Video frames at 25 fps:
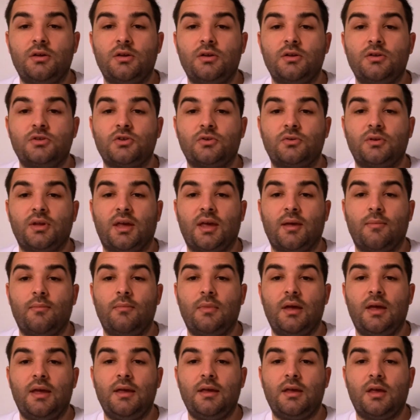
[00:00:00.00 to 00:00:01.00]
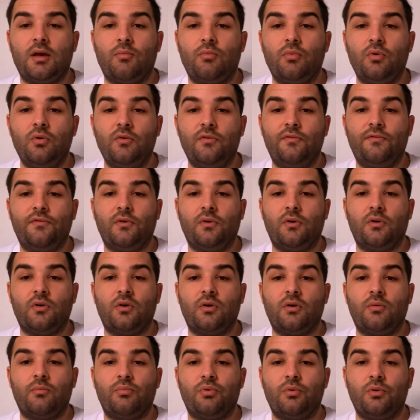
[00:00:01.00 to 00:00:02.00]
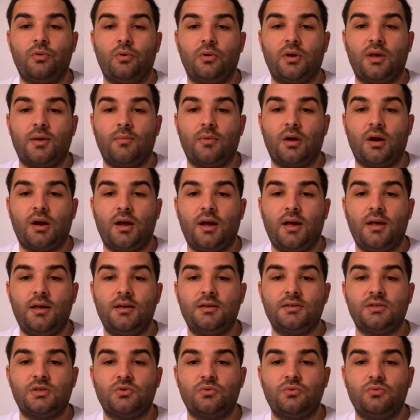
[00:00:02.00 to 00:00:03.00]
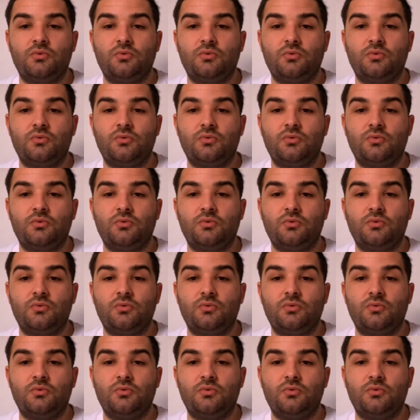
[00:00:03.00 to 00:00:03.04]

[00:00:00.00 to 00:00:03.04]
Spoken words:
so they can make a move for Bruno Guimaraes,